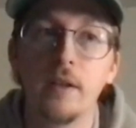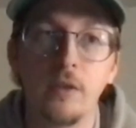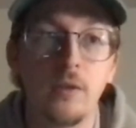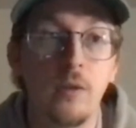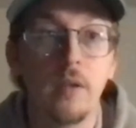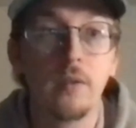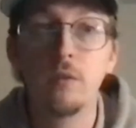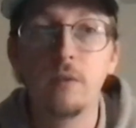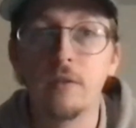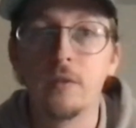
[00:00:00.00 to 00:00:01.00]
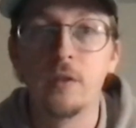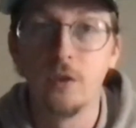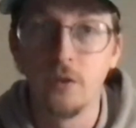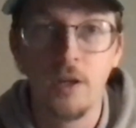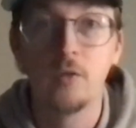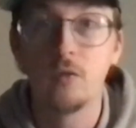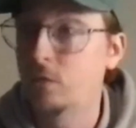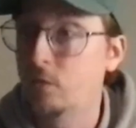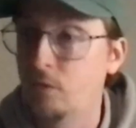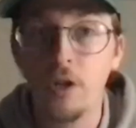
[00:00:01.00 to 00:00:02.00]
love to do. I do love to just like,
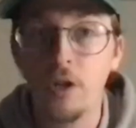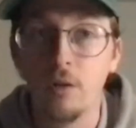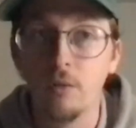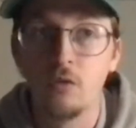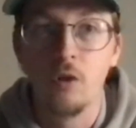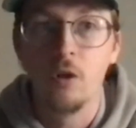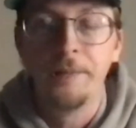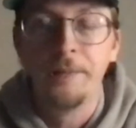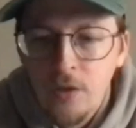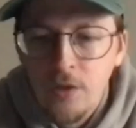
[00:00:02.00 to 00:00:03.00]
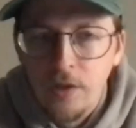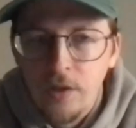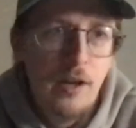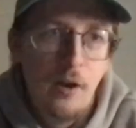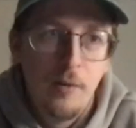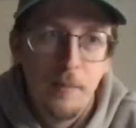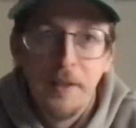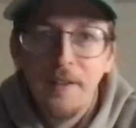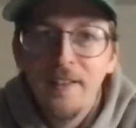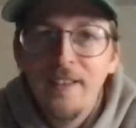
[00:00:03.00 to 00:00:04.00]
draw. So he heard
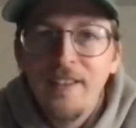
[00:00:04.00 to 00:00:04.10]
me.